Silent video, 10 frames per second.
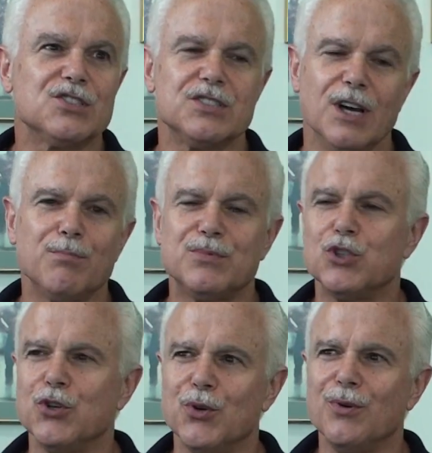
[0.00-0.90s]
step
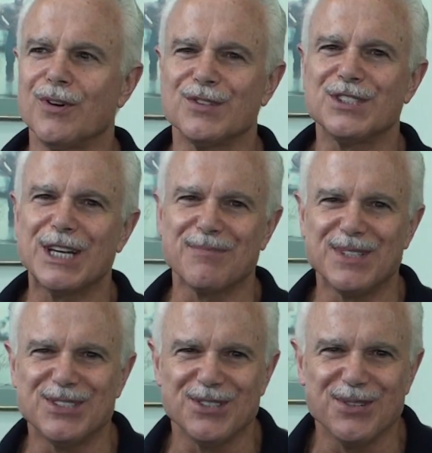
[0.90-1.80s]
2 or
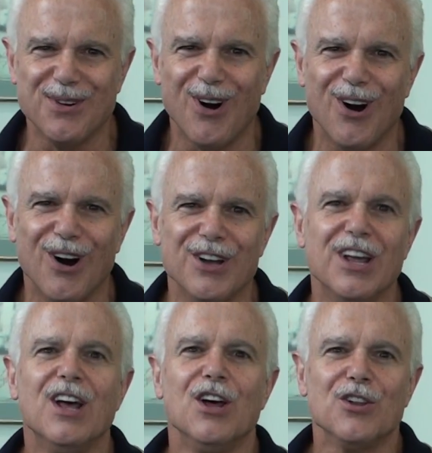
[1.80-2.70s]
segment 2 on
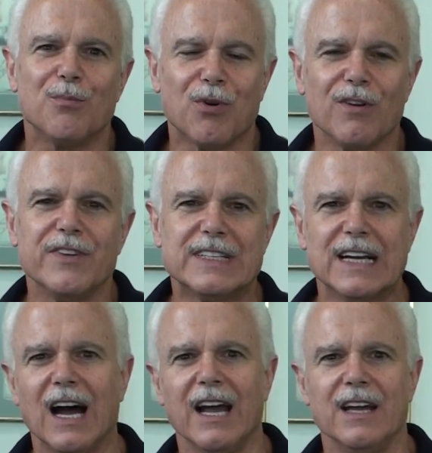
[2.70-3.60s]
the perfect
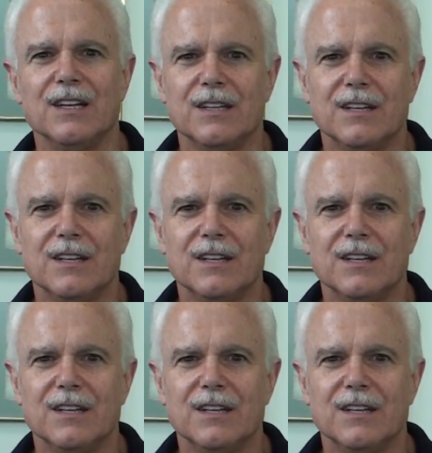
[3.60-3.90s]
diet.